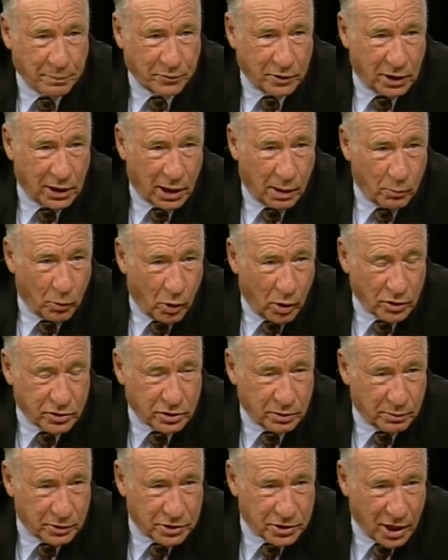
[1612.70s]
captain, I'm
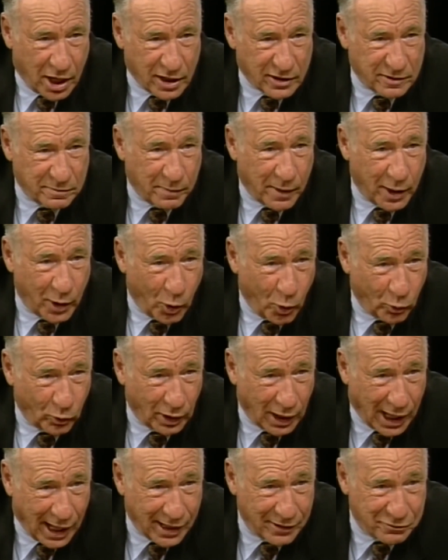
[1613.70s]
also in charge of my
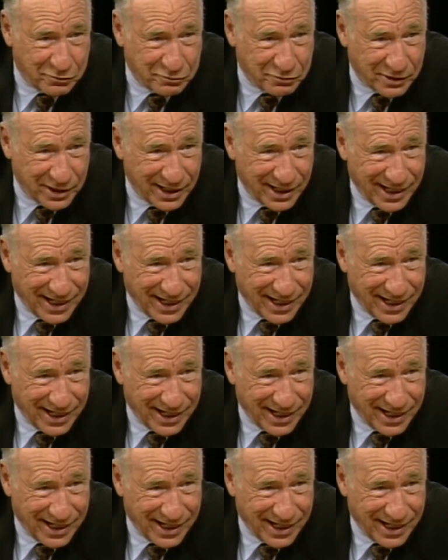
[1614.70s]
own life,